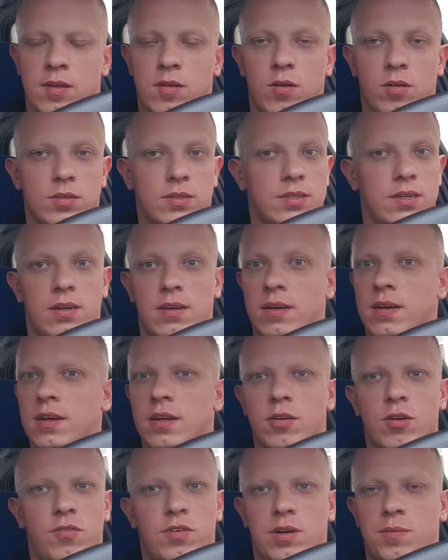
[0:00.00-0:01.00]
Because
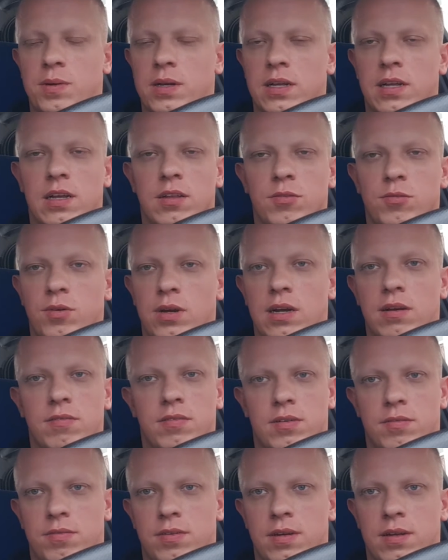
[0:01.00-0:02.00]
the government can do
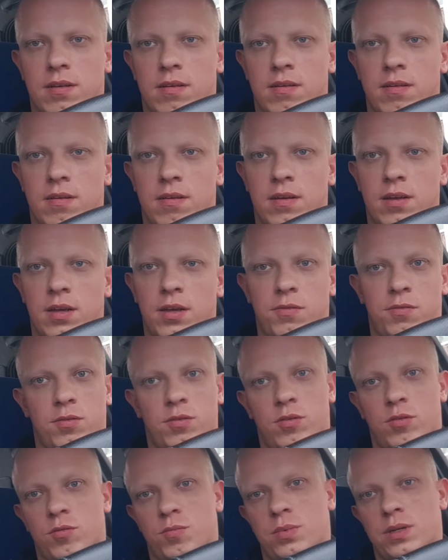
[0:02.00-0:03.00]
everything. If
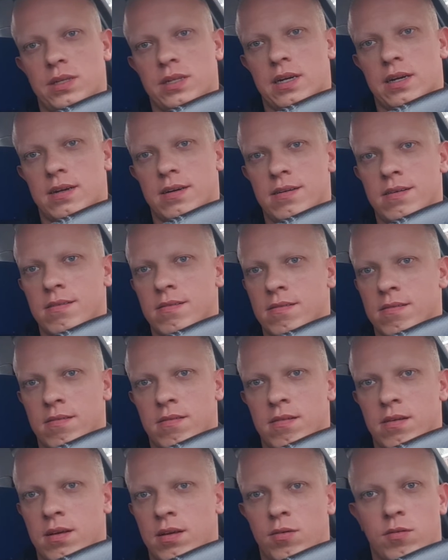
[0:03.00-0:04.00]
you will be there,
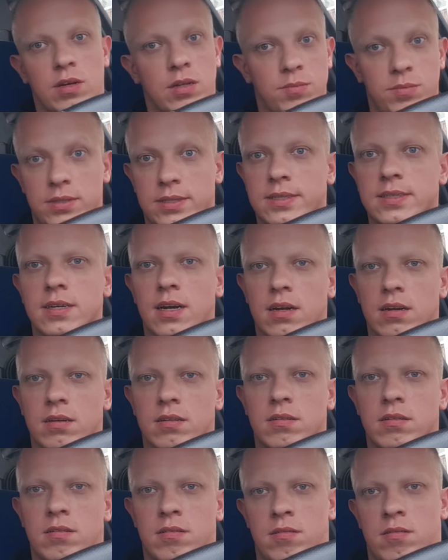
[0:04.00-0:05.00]
you can be stuck.